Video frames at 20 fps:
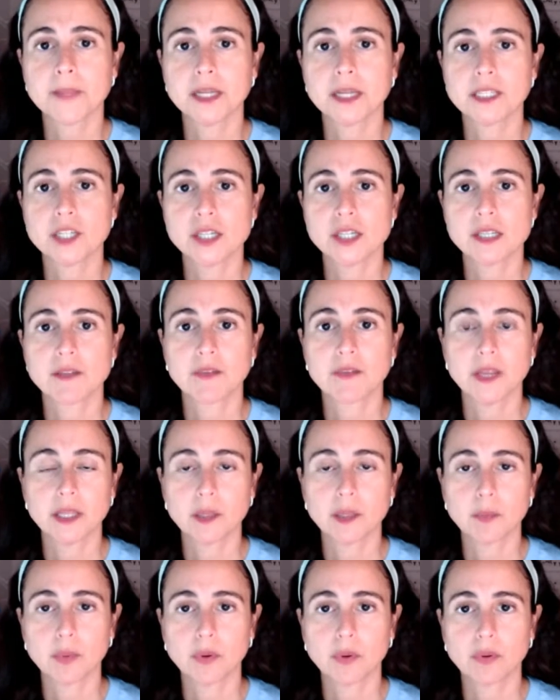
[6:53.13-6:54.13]
she's
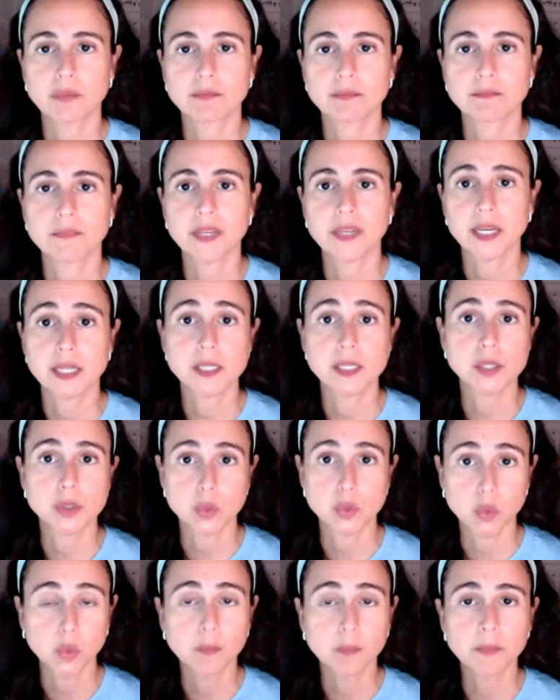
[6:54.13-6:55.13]
available via
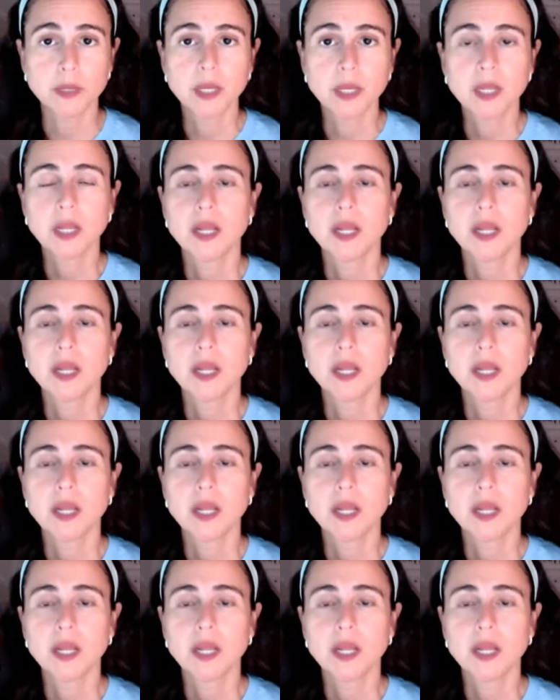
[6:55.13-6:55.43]
Zoom.